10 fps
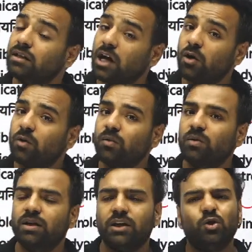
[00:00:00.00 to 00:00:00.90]
Now,
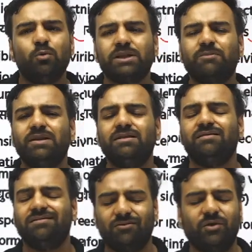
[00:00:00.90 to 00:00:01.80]
you must be
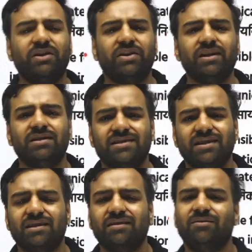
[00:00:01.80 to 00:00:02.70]
wondering,
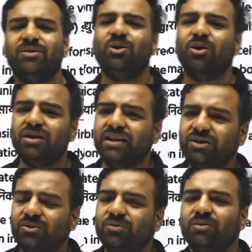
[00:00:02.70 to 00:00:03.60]
sir, we already
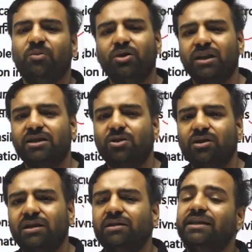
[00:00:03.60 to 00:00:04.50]
know bottle is
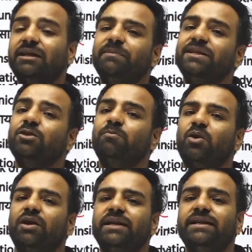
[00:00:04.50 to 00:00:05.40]
hot. That means your
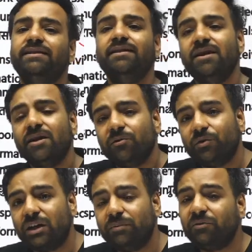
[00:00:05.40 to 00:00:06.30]
body
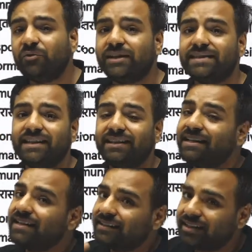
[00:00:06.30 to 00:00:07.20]
will be facing
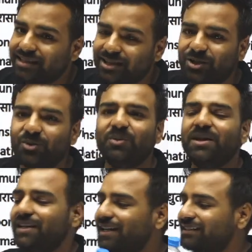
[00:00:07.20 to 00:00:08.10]
this issue
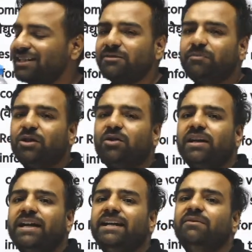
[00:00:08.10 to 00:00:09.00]
that this particular
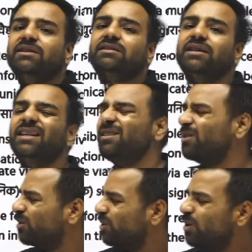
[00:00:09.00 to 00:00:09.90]
hand will think,
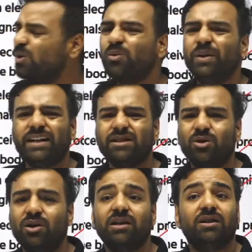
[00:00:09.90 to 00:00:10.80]
oh, it is
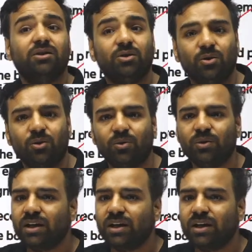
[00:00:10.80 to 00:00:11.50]
hot. No.